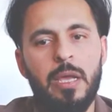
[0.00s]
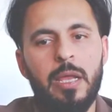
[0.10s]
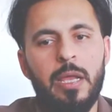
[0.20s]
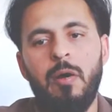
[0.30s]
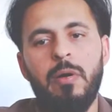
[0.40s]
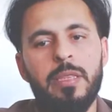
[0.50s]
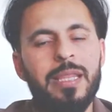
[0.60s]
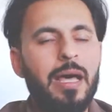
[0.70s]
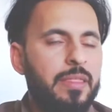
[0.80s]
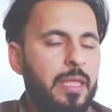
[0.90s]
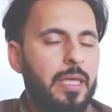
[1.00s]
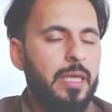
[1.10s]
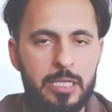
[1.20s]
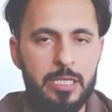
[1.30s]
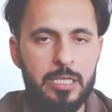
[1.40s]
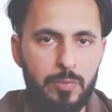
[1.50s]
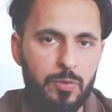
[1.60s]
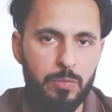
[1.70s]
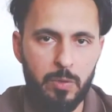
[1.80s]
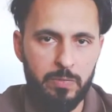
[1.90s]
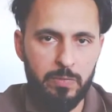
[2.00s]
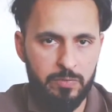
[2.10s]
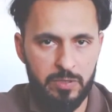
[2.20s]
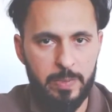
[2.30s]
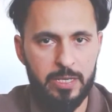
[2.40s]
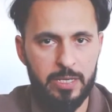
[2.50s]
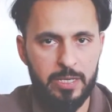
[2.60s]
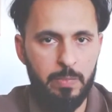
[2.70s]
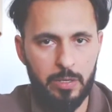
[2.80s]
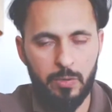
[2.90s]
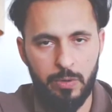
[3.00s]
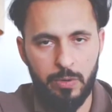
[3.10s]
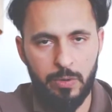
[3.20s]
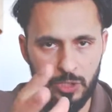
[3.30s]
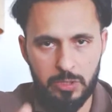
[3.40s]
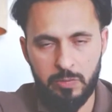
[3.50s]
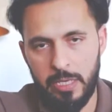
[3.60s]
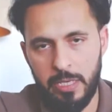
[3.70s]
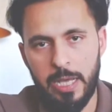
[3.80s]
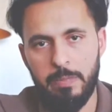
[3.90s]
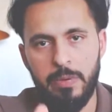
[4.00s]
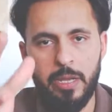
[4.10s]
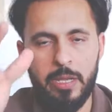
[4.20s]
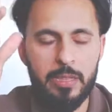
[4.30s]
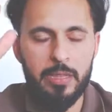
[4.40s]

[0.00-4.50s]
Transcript: Now, nothing is abnormal with respect to Bitcoin, which is really happening.